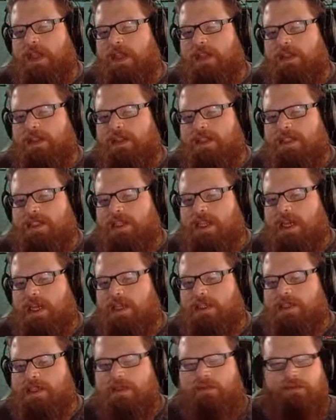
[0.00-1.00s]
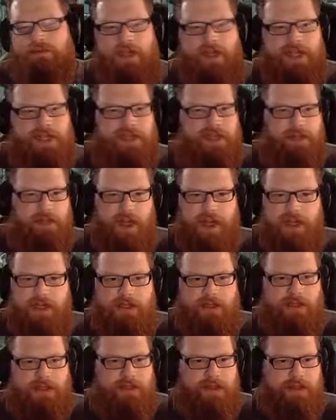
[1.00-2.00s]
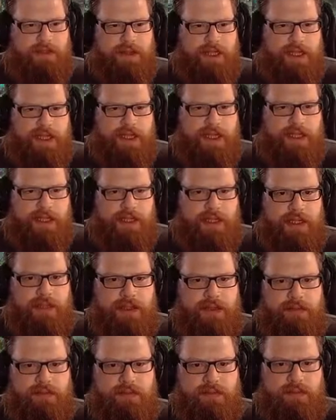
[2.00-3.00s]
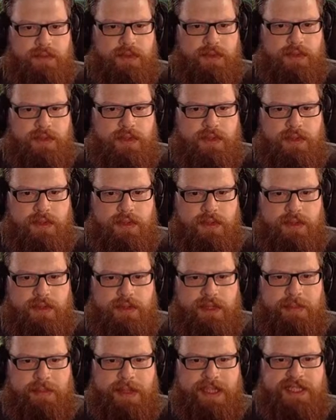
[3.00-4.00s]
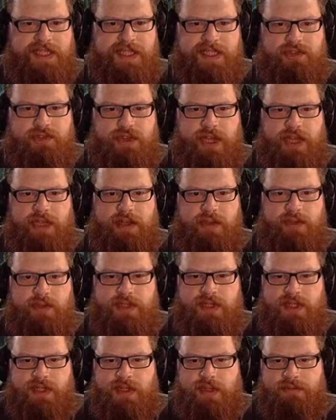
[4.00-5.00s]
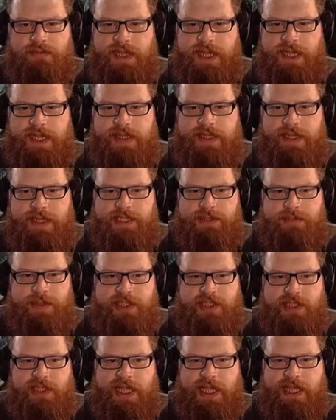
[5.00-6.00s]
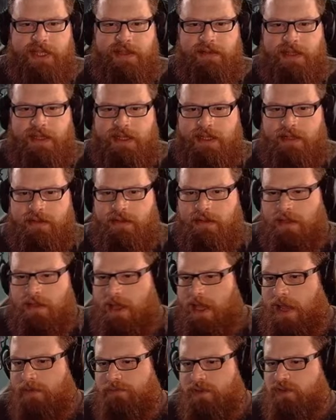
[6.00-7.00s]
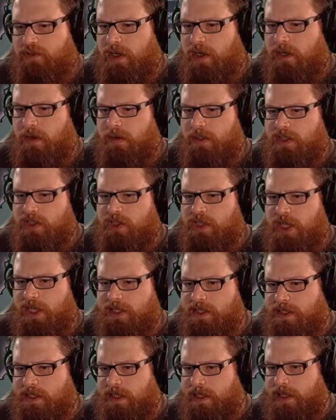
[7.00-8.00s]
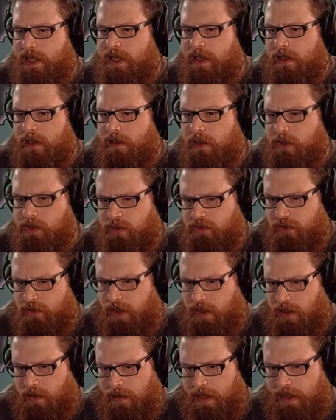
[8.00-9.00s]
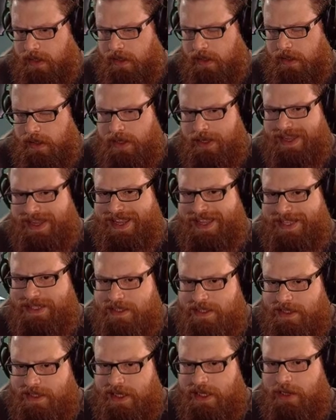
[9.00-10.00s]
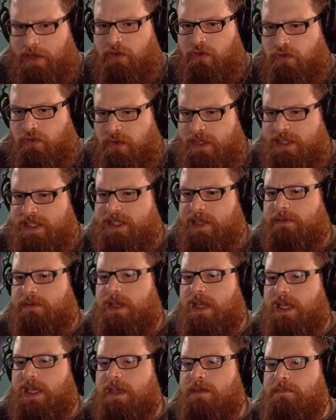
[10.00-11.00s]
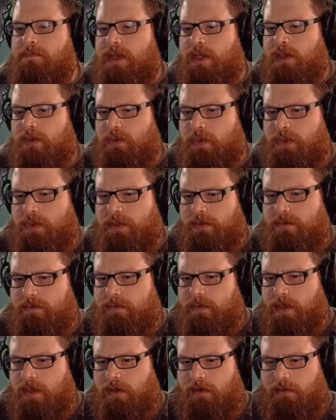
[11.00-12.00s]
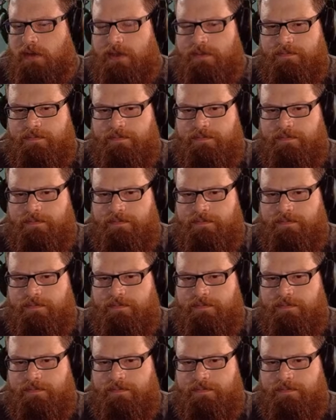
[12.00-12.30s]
These guys you can find in the wild. They're basically Drecos that have laid a special egg, and every Dreco has a chance to lay a glossy Dreco egg. It's increased if they eat mealwood, alright?